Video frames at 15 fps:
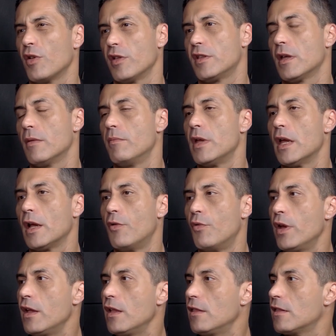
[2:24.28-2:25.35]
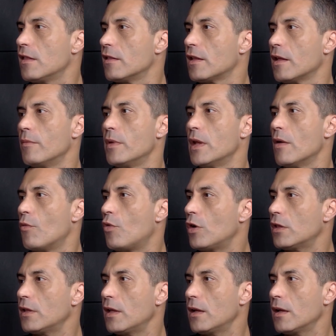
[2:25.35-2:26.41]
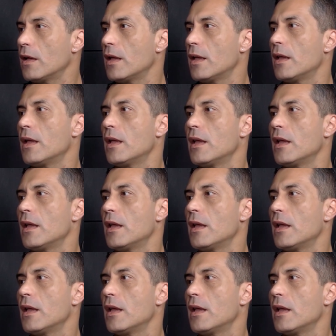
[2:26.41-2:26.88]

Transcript: it can be a grids, it can be in water